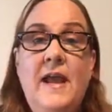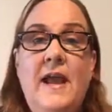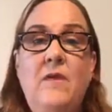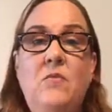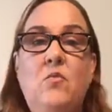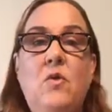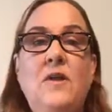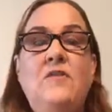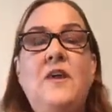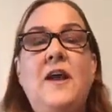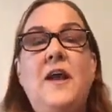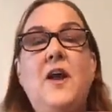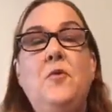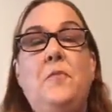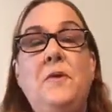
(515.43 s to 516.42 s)
And once
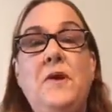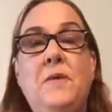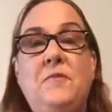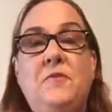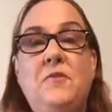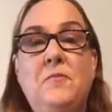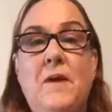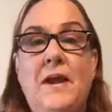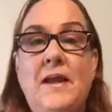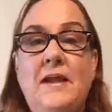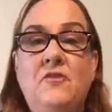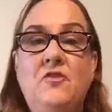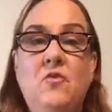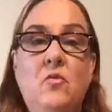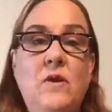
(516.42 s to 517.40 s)
I opened up to my
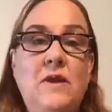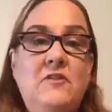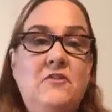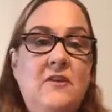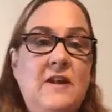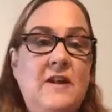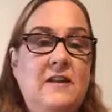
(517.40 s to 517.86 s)
intuition